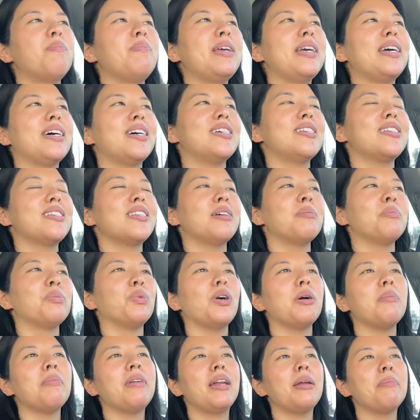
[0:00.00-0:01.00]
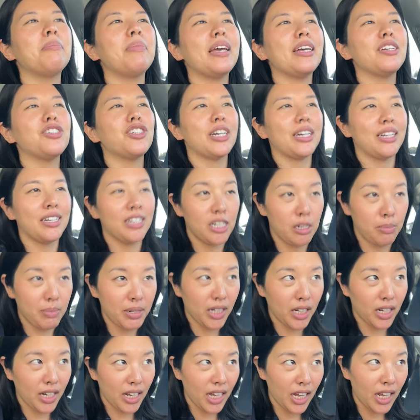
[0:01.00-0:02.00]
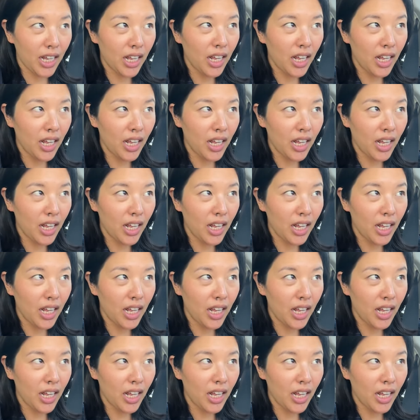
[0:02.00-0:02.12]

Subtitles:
because employment and paycheck and stability.